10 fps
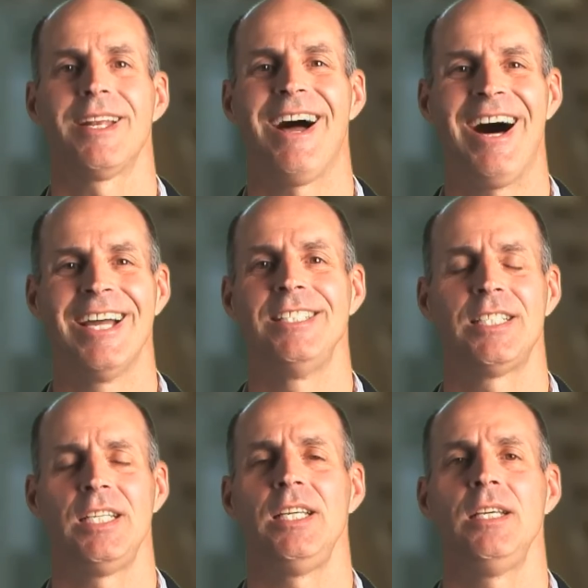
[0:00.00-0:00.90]
that
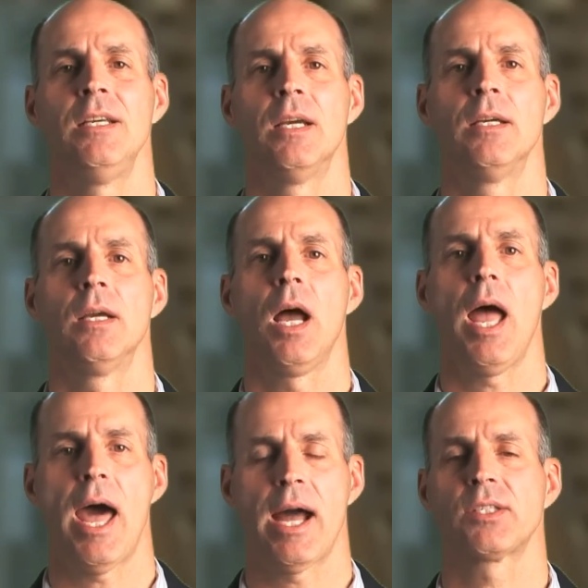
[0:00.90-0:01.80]
IT
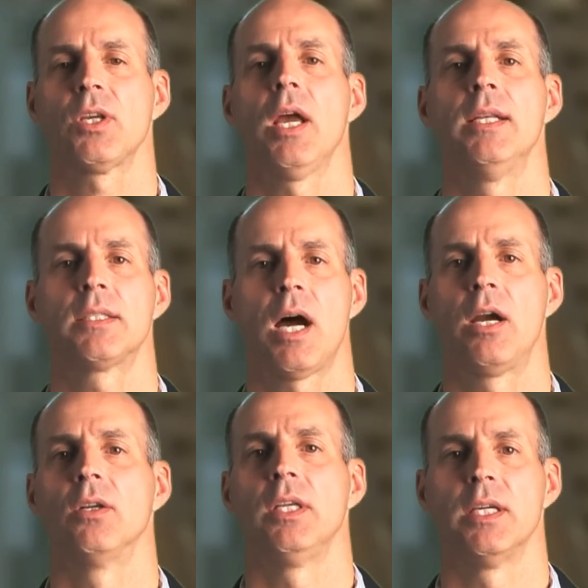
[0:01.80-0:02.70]
acts
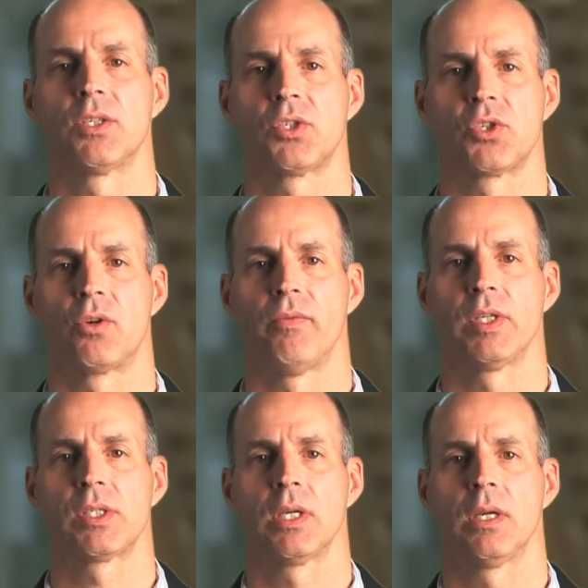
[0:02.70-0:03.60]
entirely as a
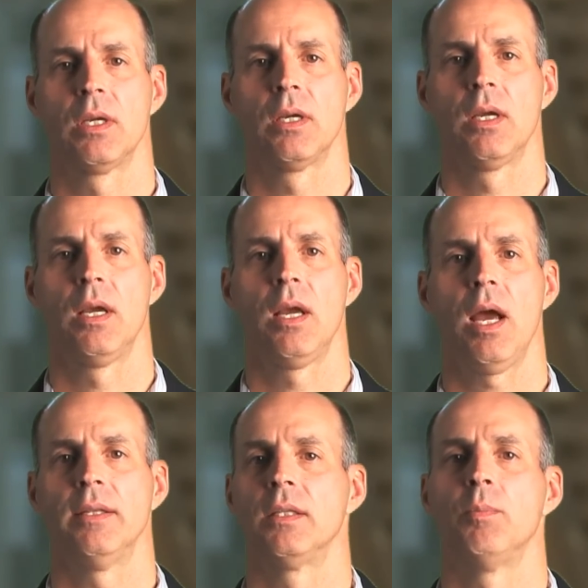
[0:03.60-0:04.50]
service
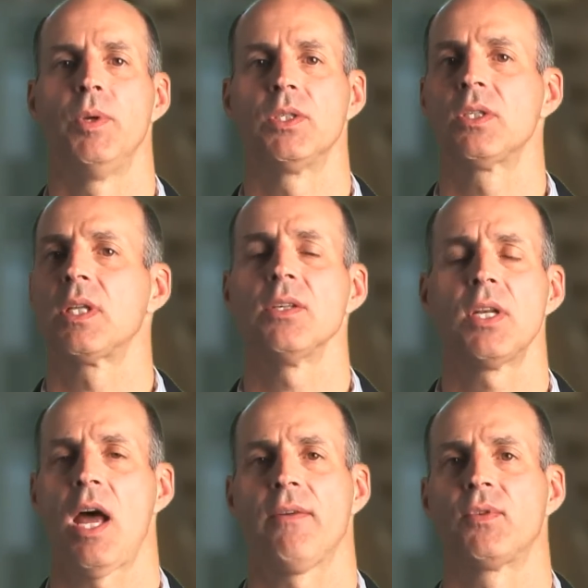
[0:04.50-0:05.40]
and that the business
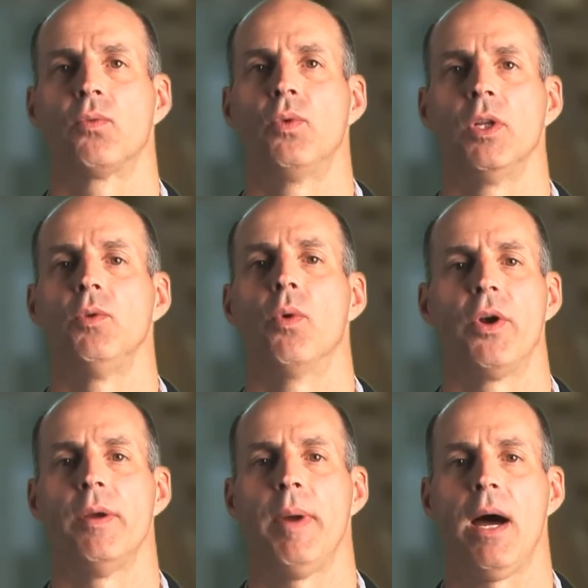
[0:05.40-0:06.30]
doesn't have to really
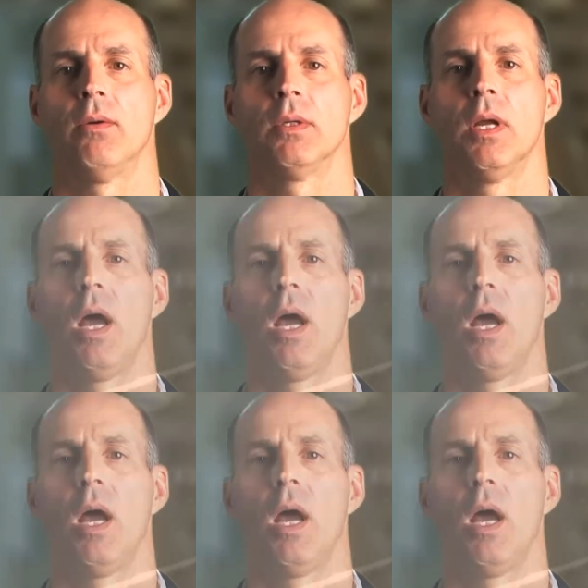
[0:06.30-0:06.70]
worry about